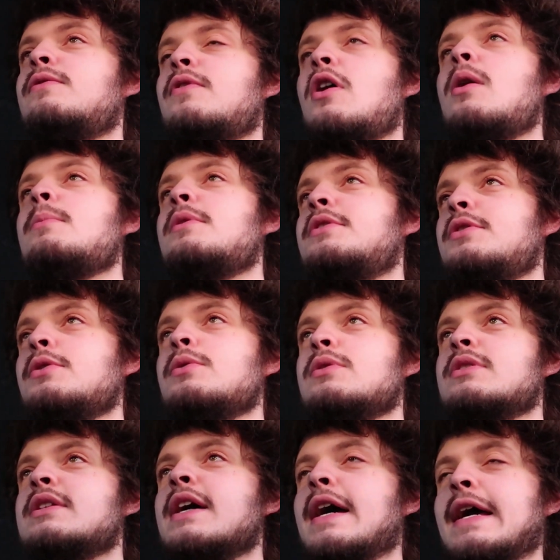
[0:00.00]
from the
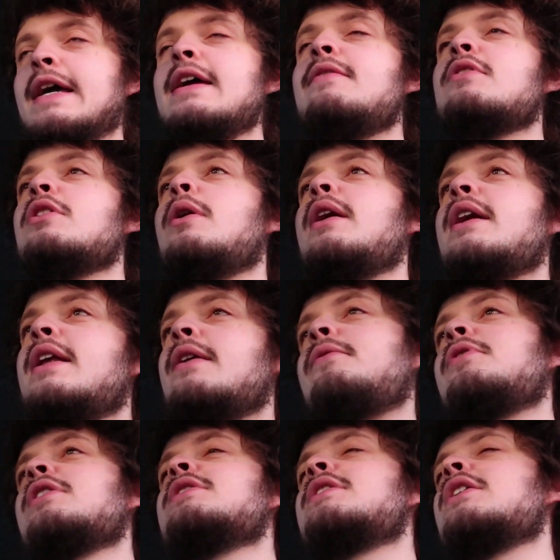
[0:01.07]
Tuesday, even though I had
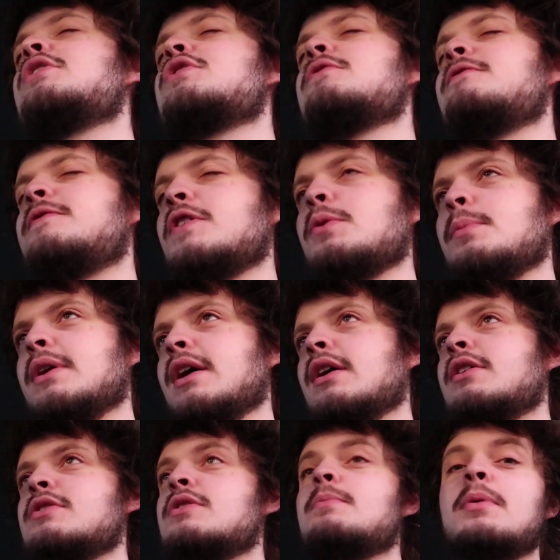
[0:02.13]
every intention of filming
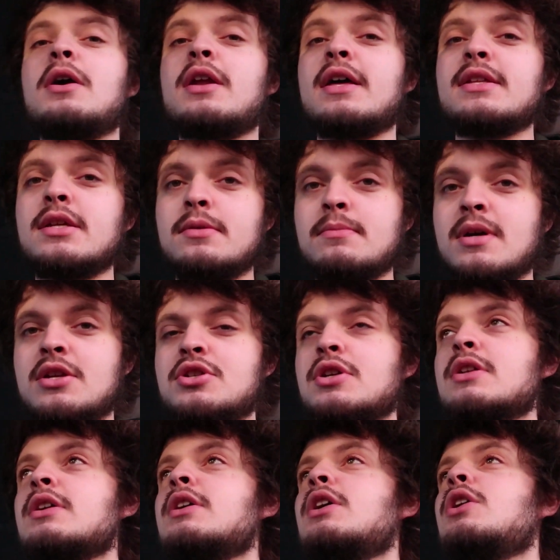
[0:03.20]
it, because the part I didn't mention,